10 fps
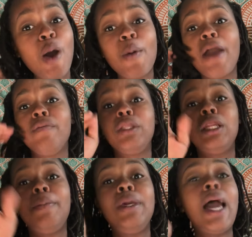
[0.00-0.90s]
I want
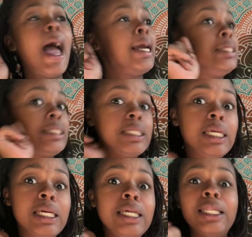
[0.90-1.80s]
everything to be
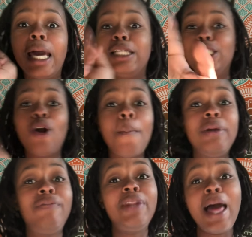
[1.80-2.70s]
icy. Like, she gonna
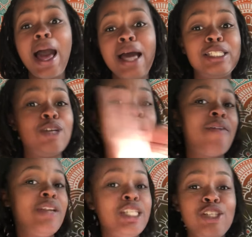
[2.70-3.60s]
be fly. She gonna have this.